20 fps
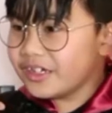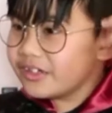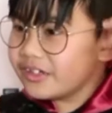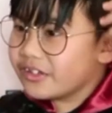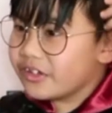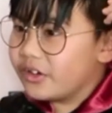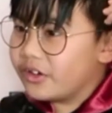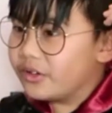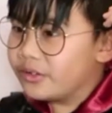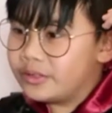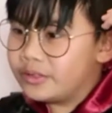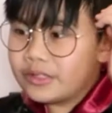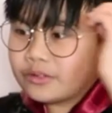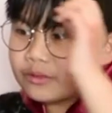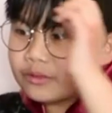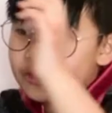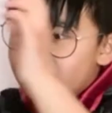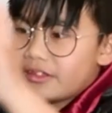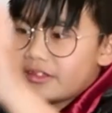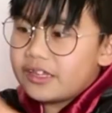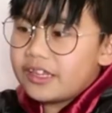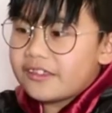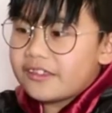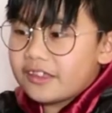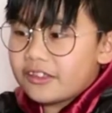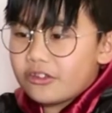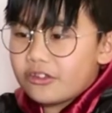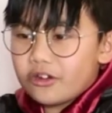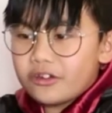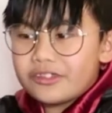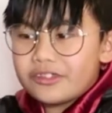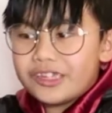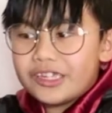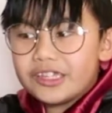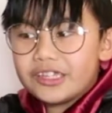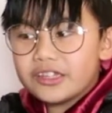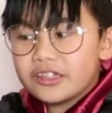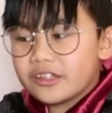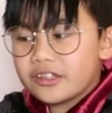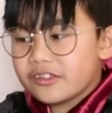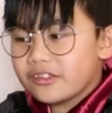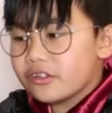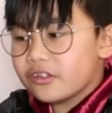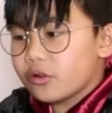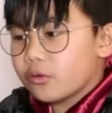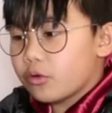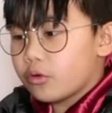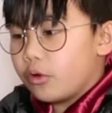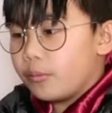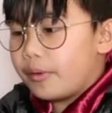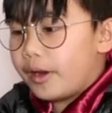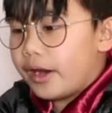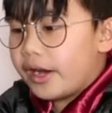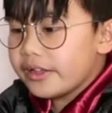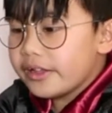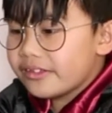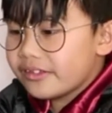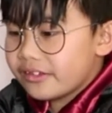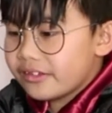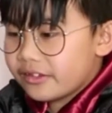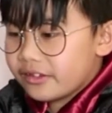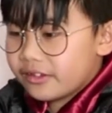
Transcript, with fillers: So this one's season 13. This is the robot.